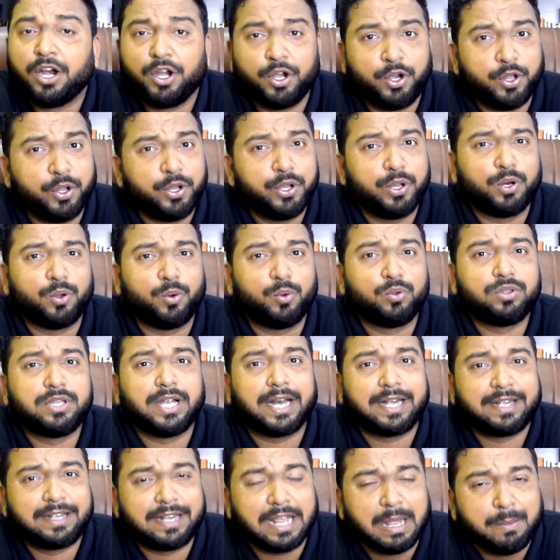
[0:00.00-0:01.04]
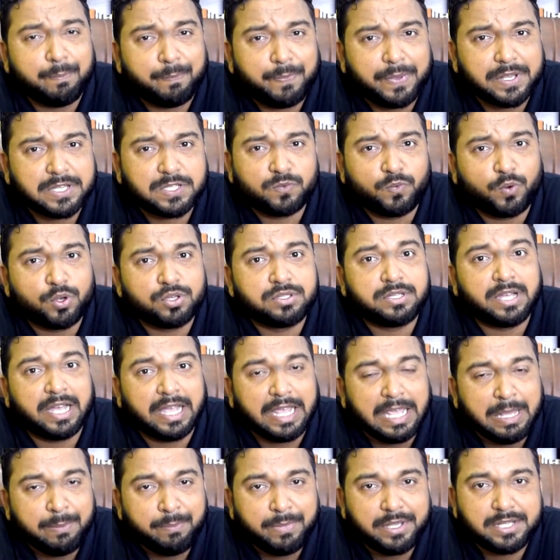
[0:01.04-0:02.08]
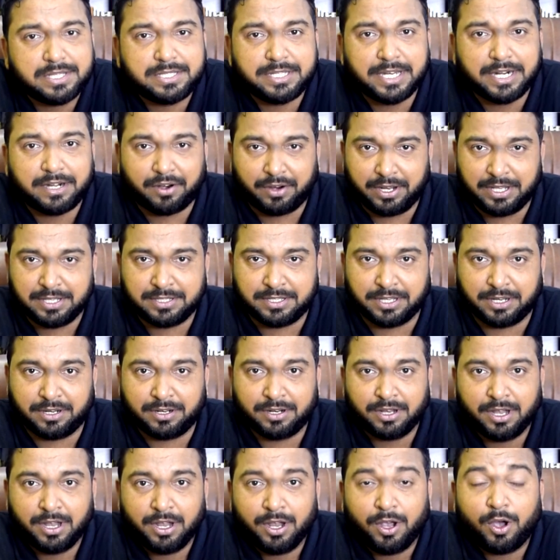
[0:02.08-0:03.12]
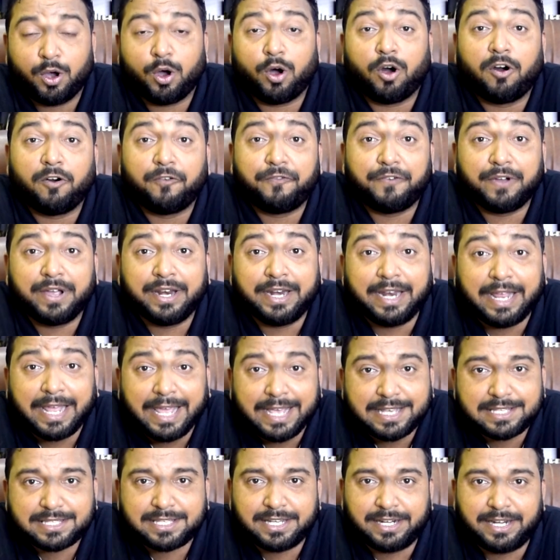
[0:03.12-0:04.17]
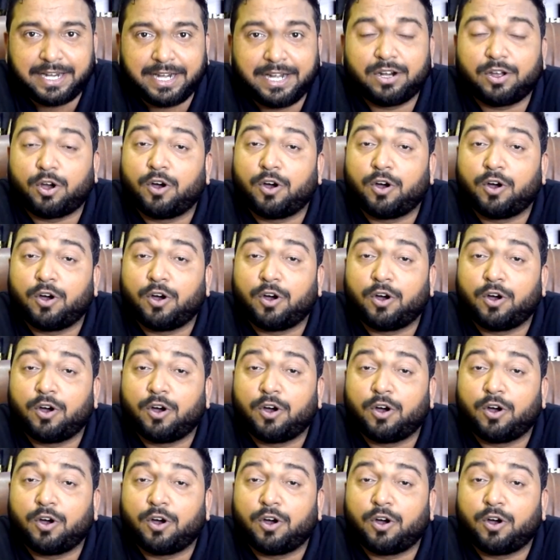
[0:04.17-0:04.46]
Do you know that Tempest was the immediate reason of an accident